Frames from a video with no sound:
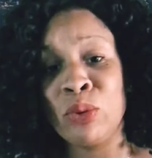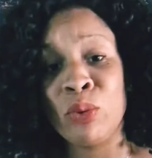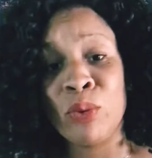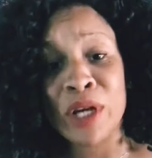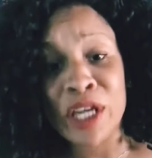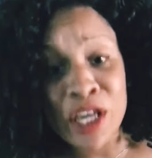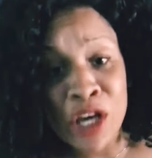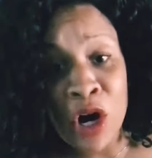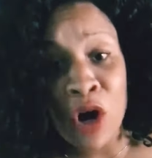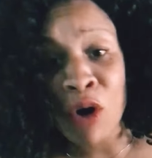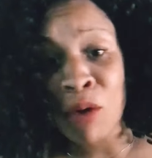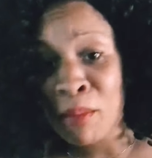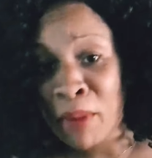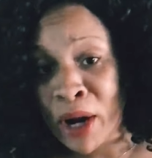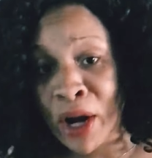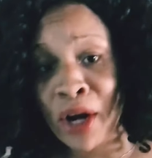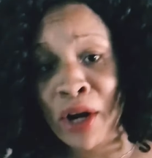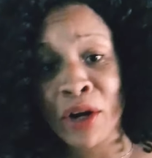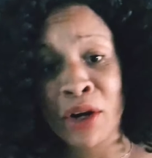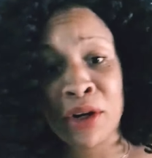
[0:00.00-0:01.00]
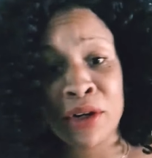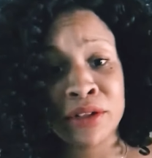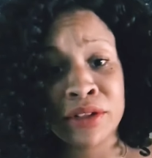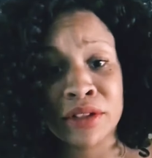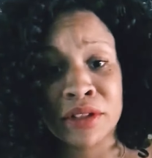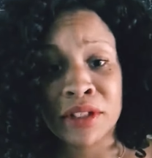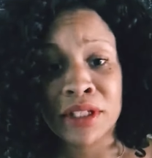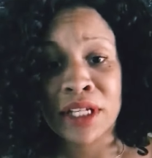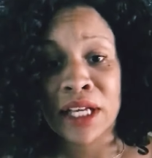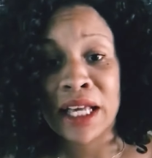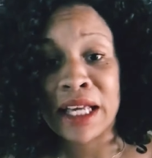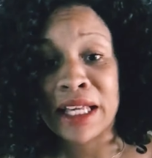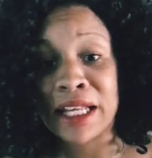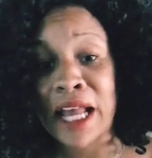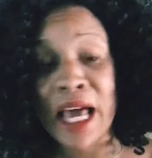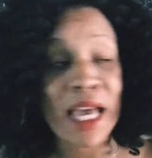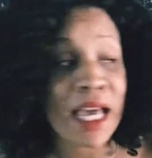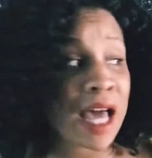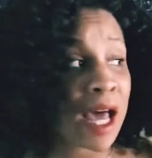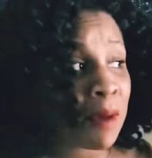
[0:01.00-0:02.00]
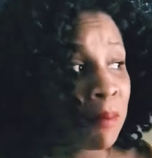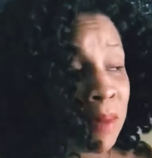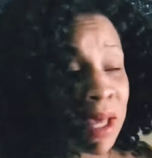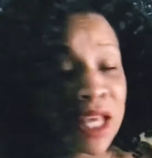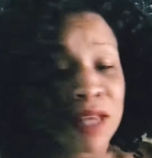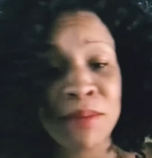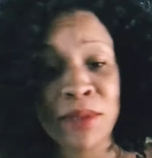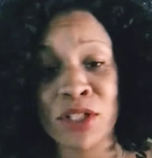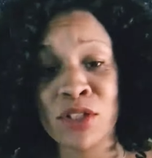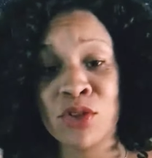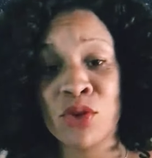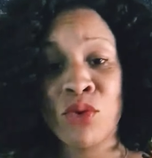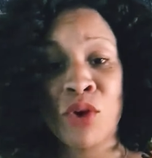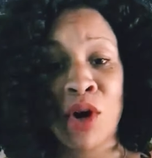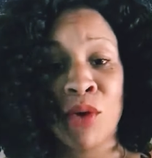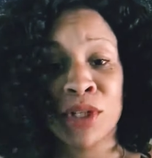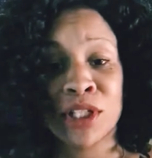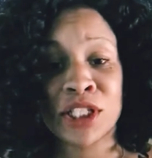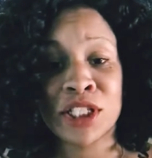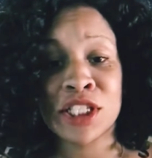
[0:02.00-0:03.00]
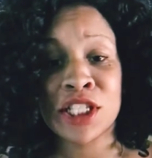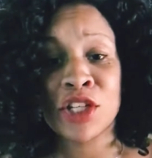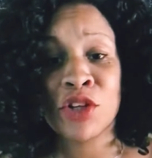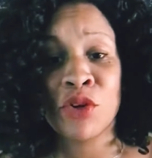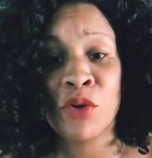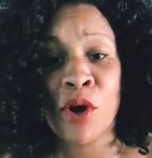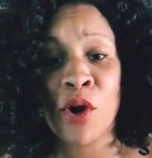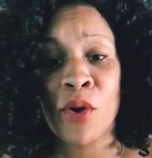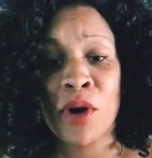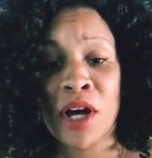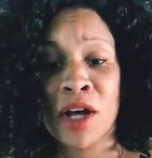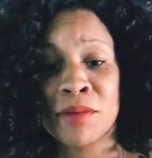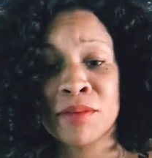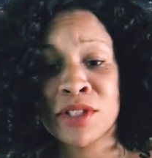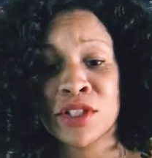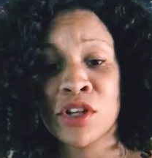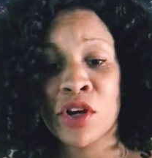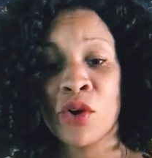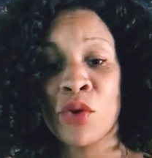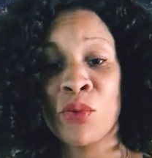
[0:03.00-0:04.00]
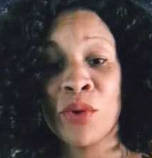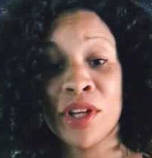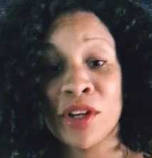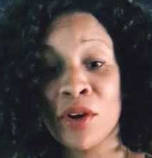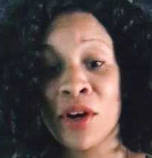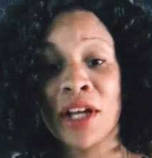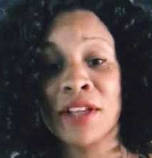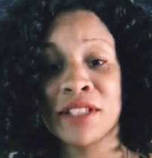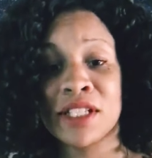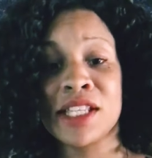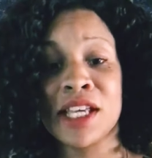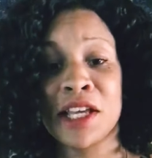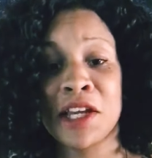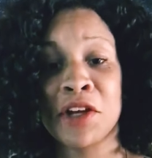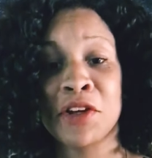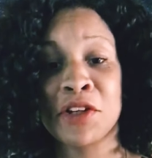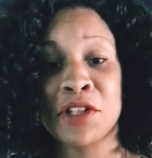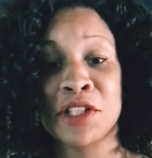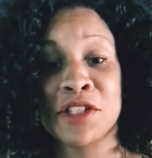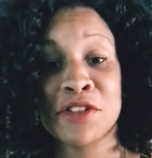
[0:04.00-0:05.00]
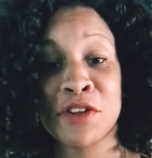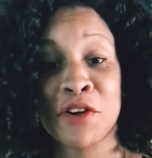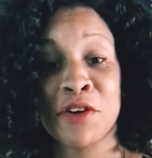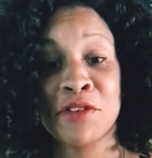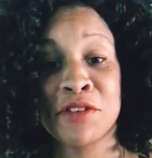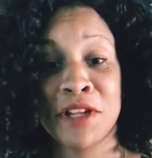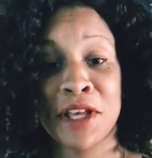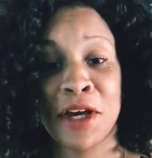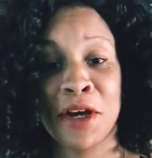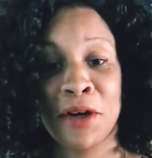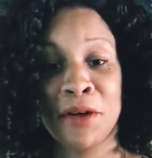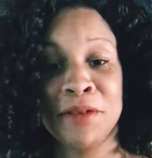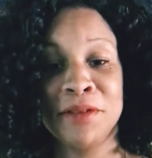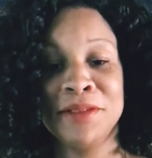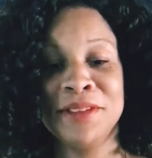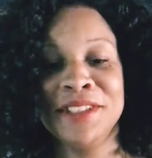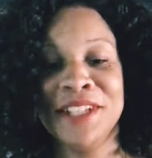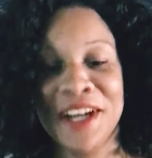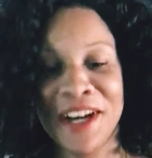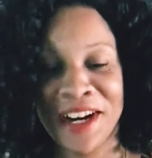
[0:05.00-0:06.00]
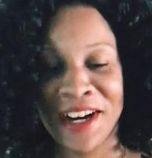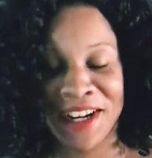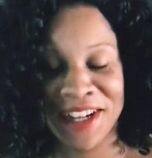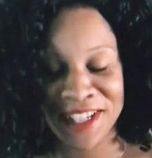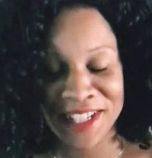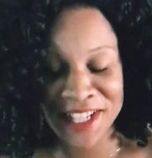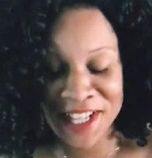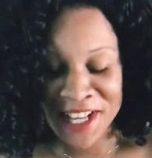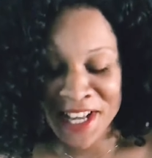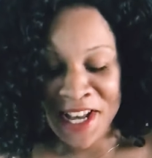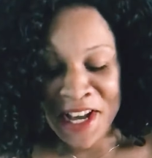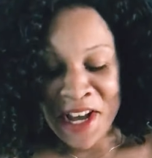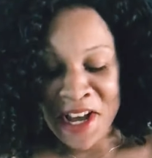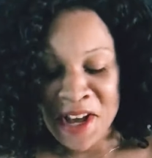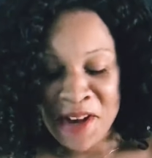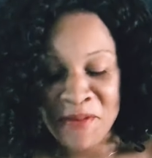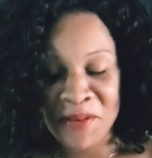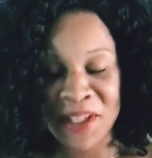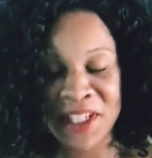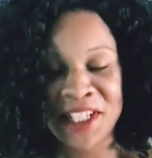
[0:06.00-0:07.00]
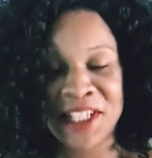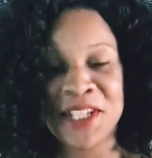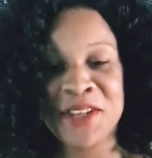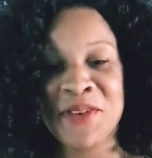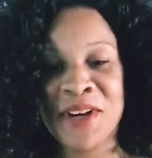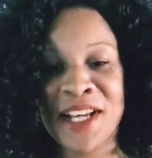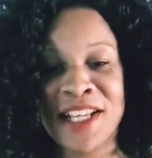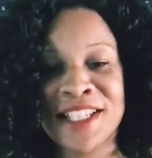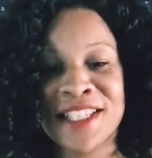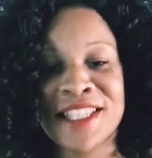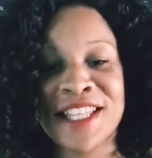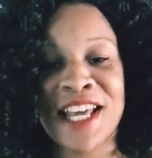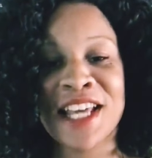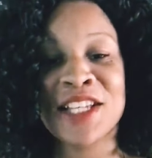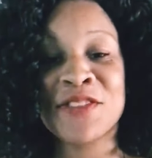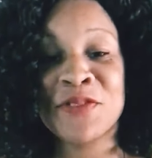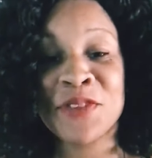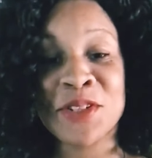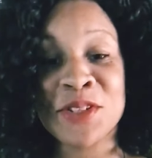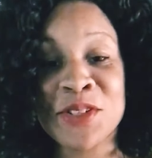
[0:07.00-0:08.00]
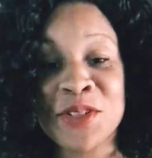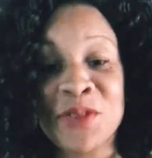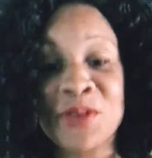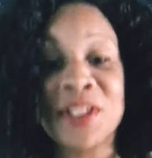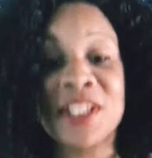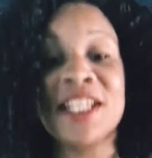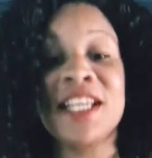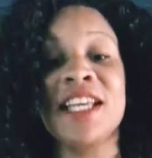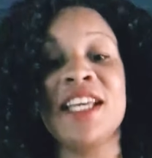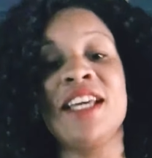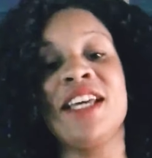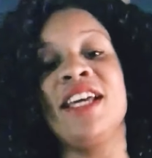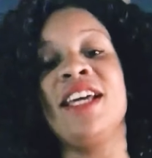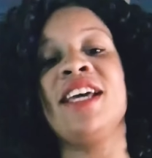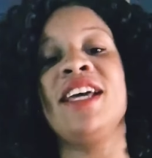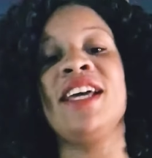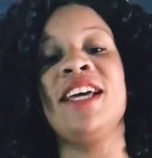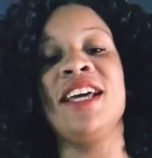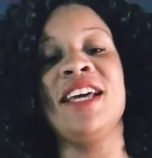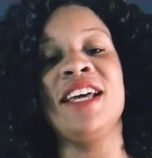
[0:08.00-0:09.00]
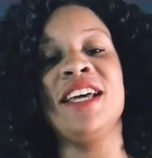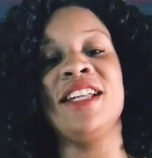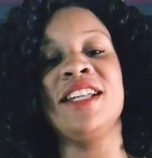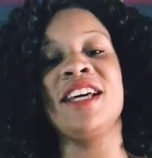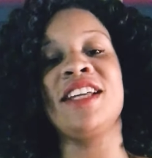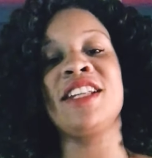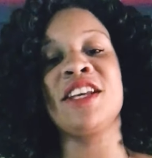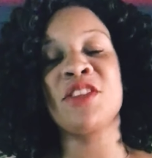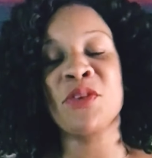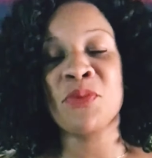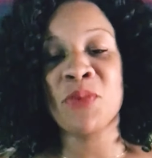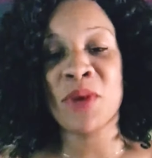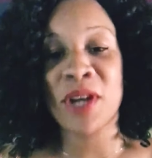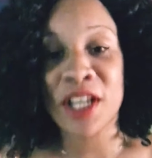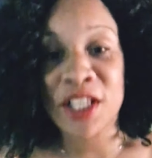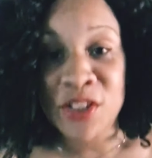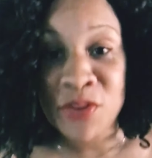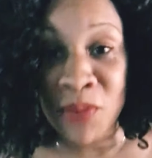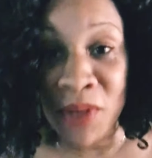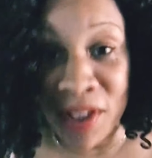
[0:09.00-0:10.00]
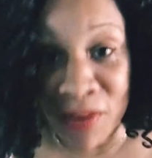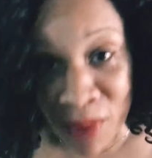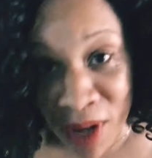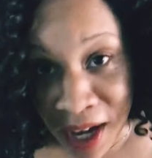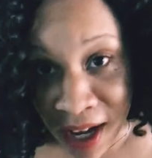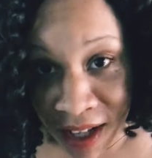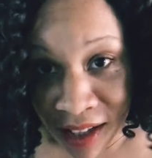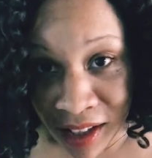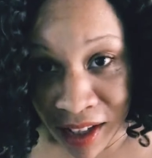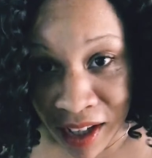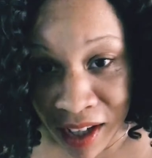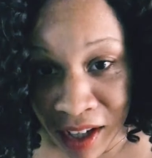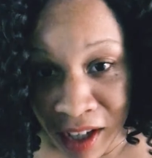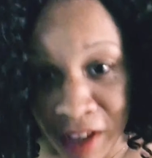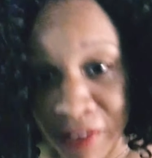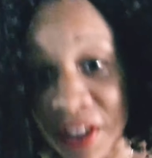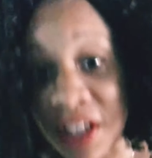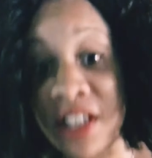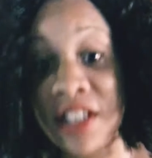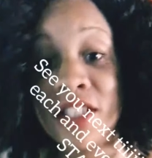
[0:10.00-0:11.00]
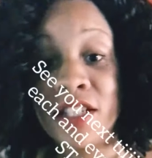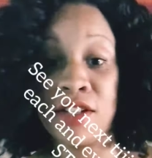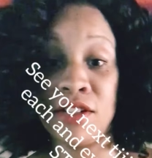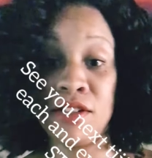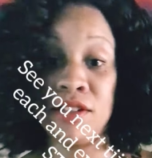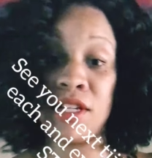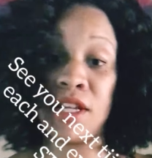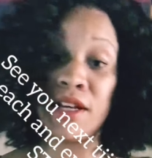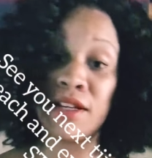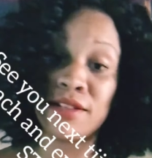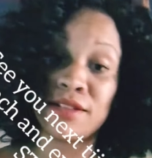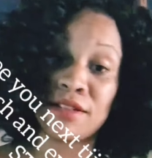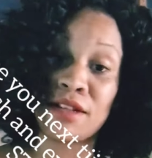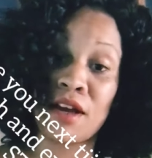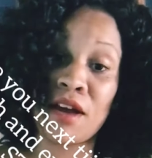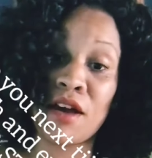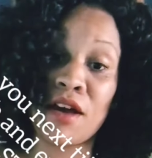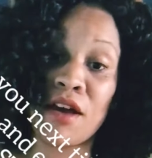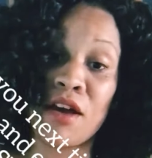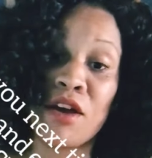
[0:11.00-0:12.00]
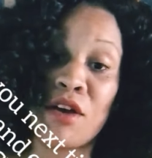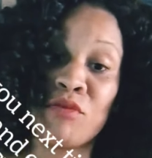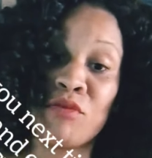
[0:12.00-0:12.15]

We gonna burn. And I got babies who I want to see grow up, so we gonna have to take care of this earth now. No. But anyways, thanks for tuning in. Another Rants with Love. Until next time.